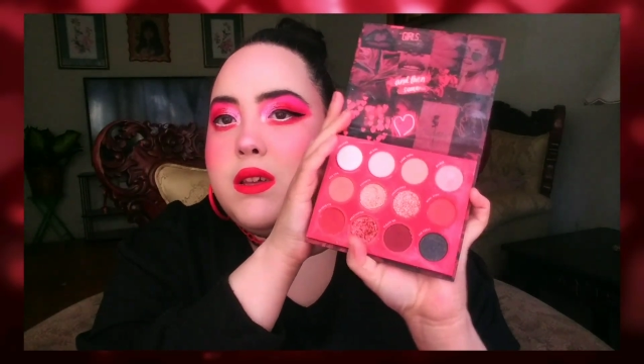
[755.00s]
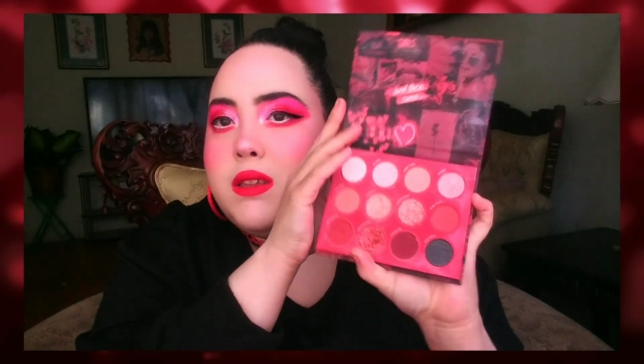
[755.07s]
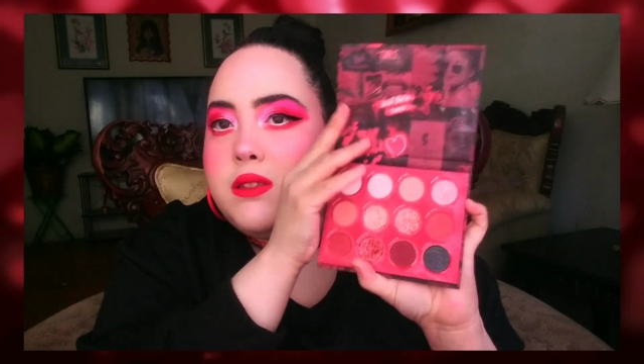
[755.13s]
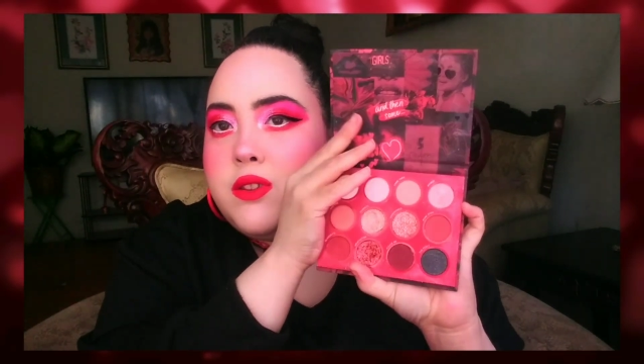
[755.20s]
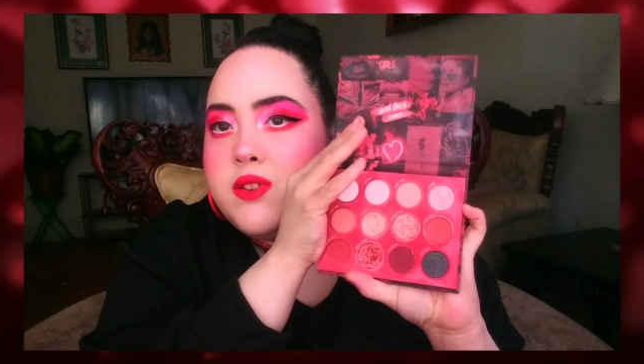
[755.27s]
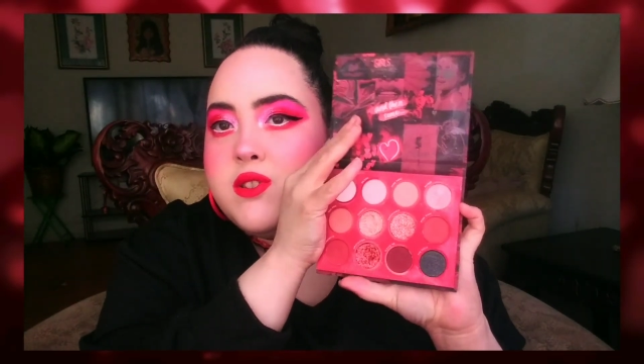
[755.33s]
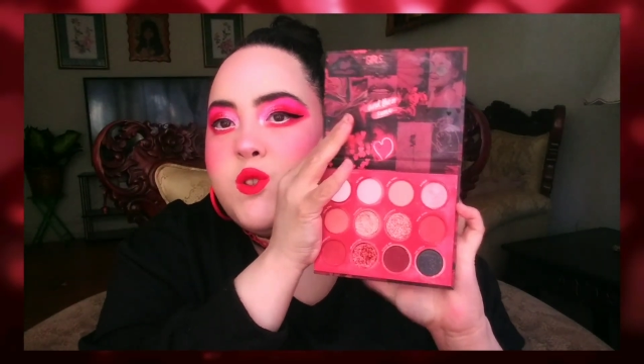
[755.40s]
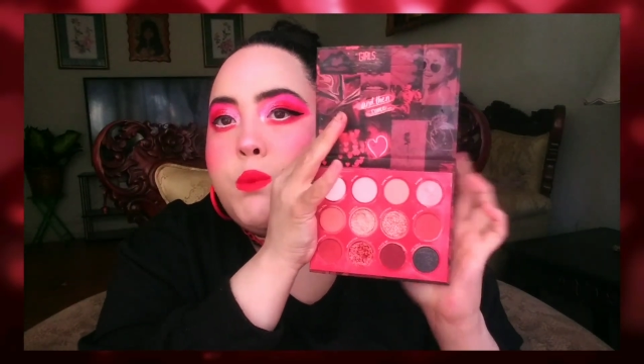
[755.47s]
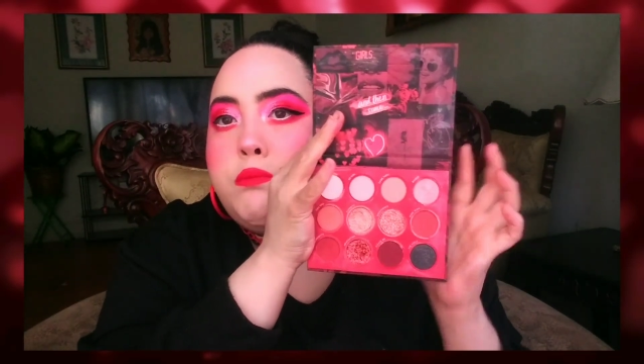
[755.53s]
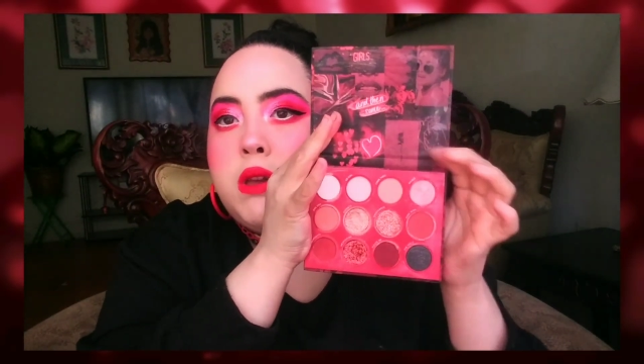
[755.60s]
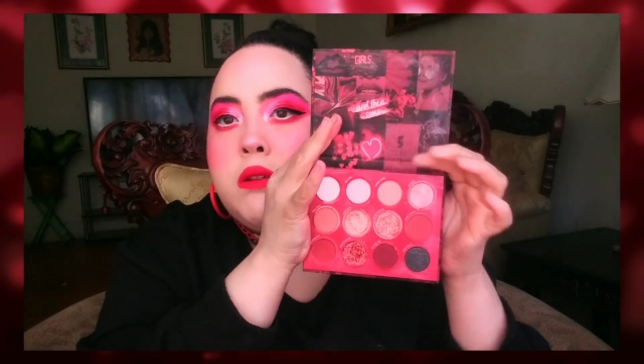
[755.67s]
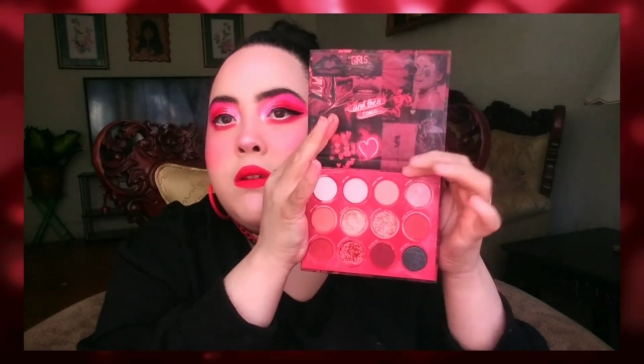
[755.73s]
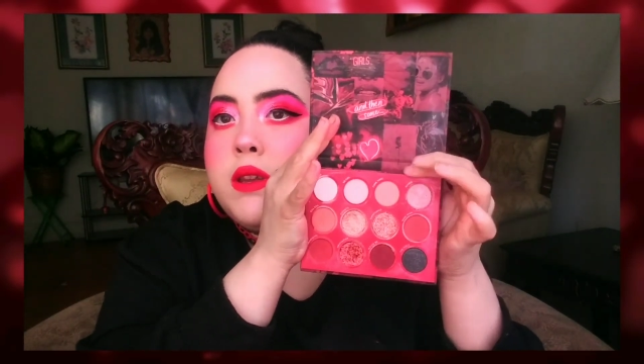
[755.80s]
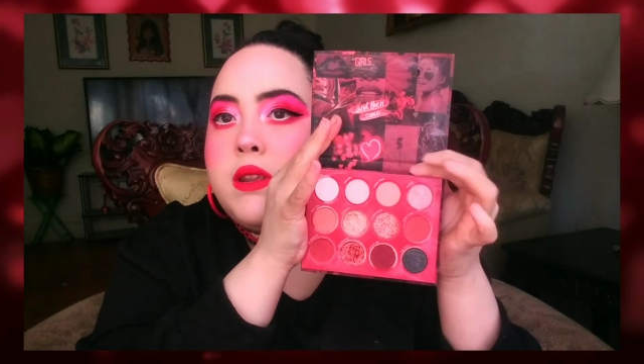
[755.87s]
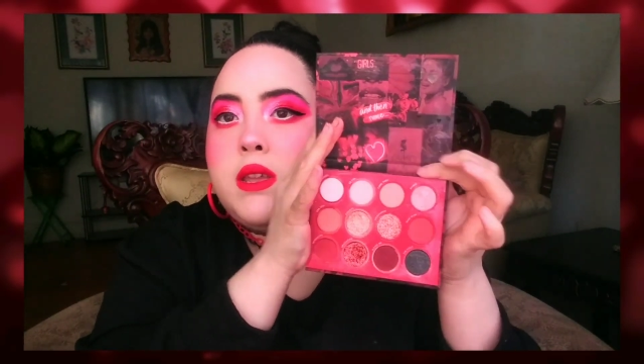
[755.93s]
there is no
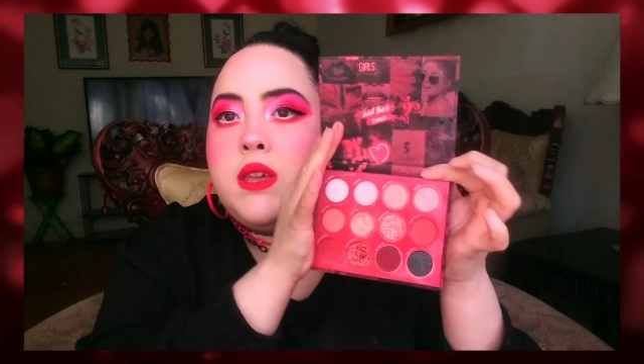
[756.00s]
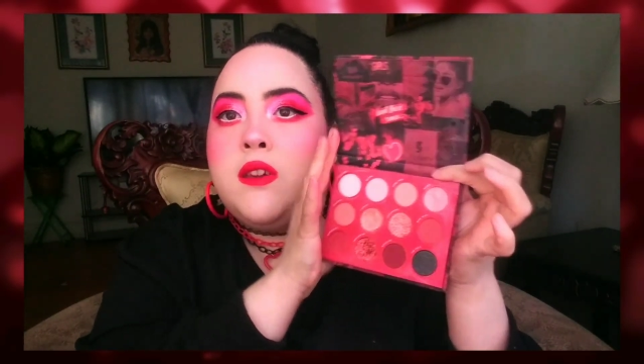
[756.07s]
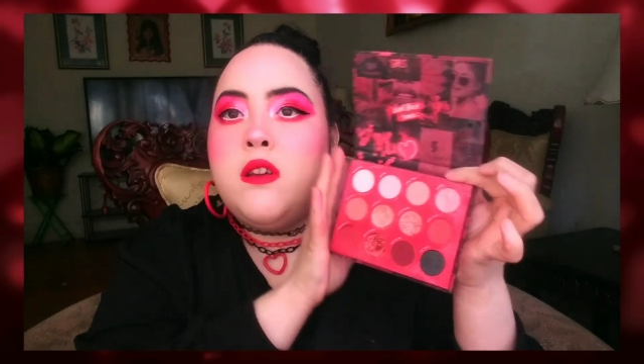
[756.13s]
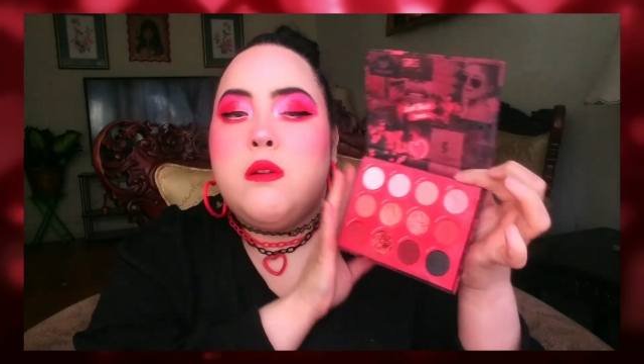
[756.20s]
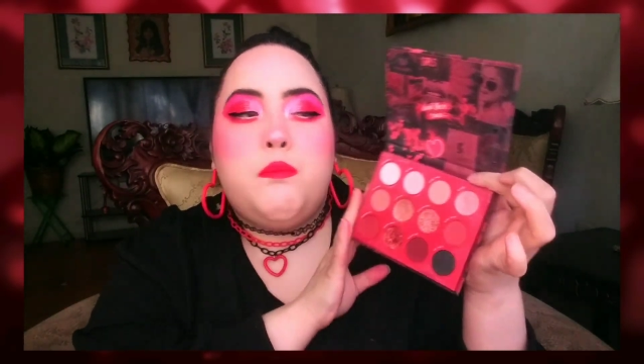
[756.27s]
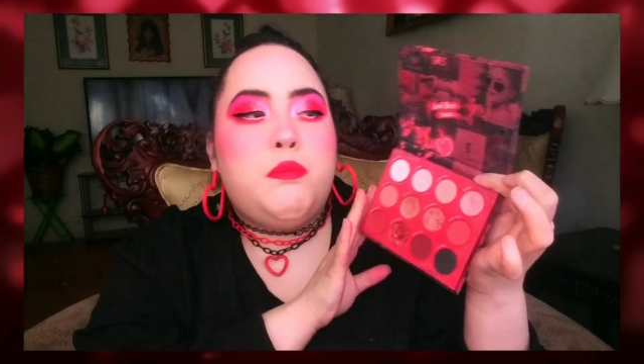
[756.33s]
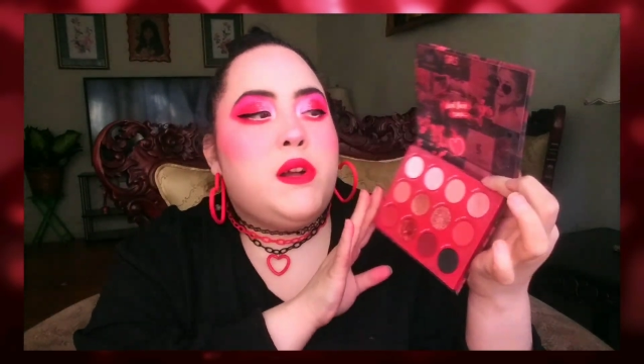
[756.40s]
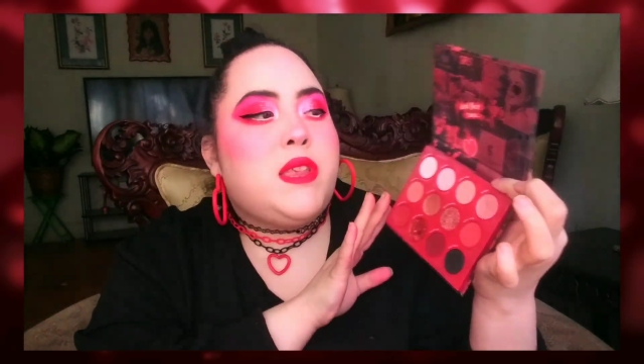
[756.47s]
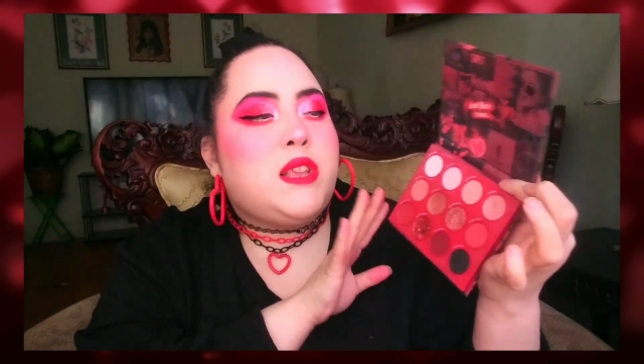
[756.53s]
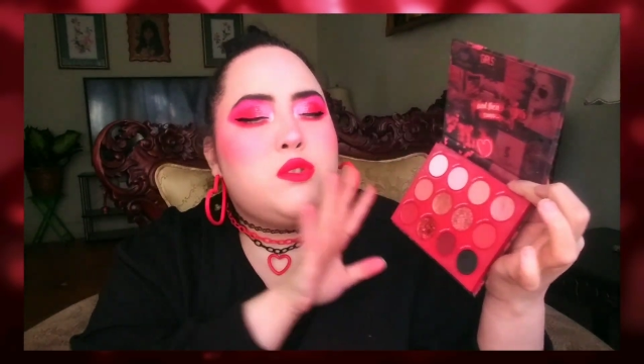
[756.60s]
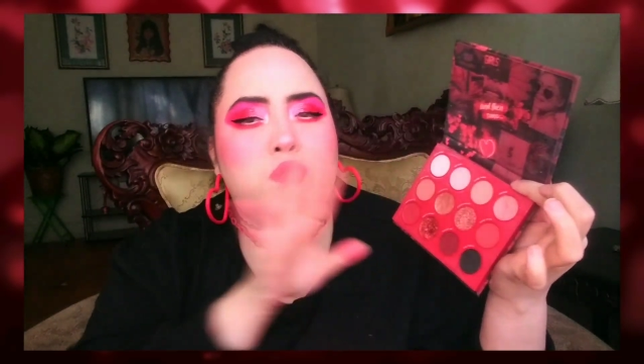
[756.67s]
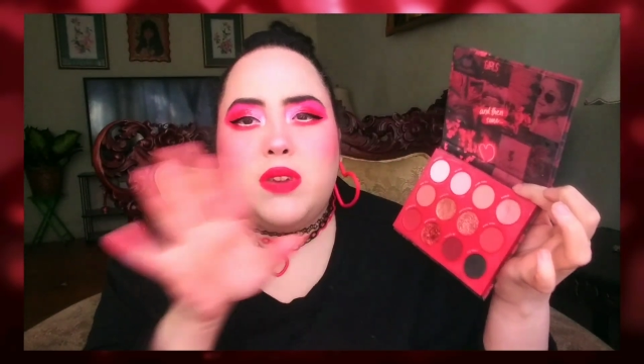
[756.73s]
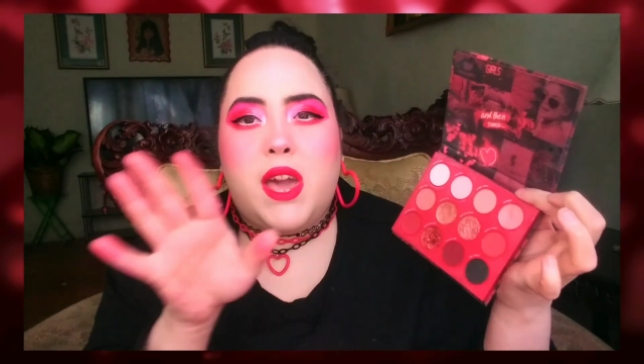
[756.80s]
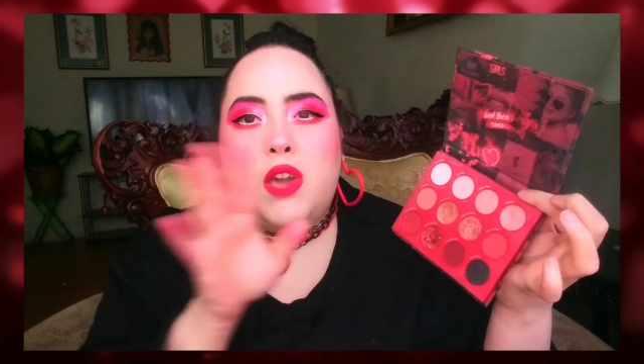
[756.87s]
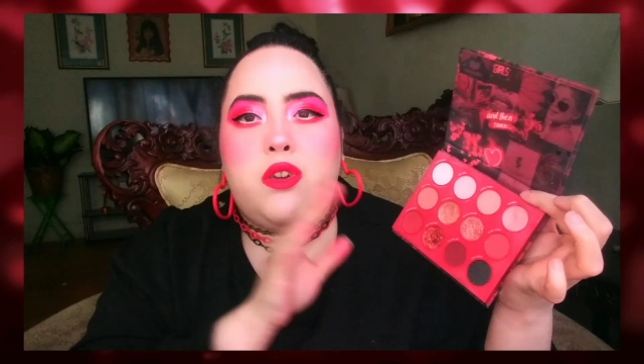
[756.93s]
mirror in here, but that's okay.